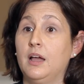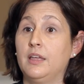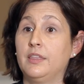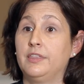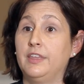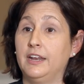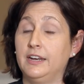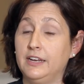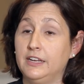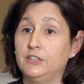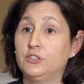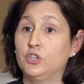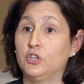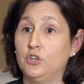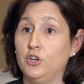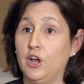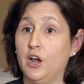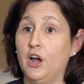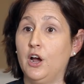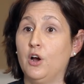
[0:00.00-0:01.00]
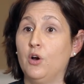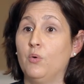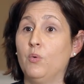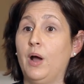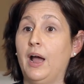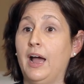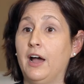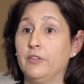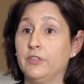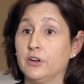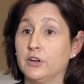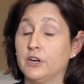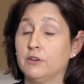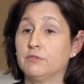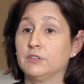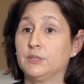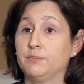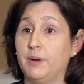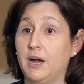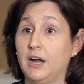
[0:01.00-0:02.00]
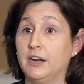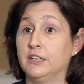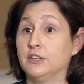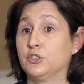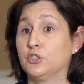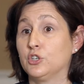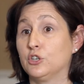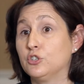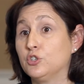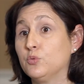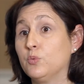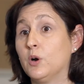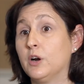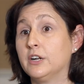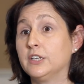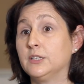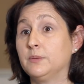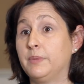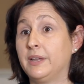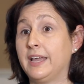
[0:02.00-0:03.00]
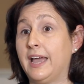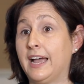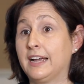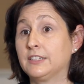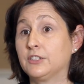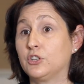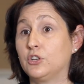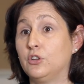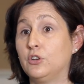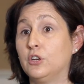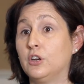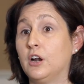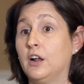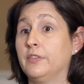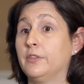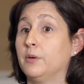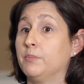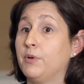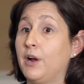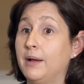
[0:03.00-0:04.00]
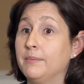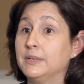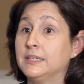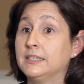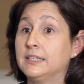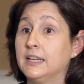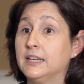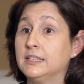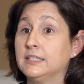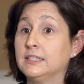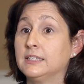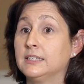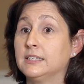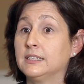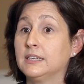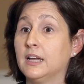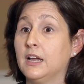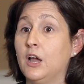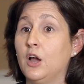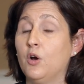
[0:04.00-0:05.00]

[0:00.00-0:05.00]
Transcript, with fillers: They need to know how they're going to respond to search warrants being executed on their premises,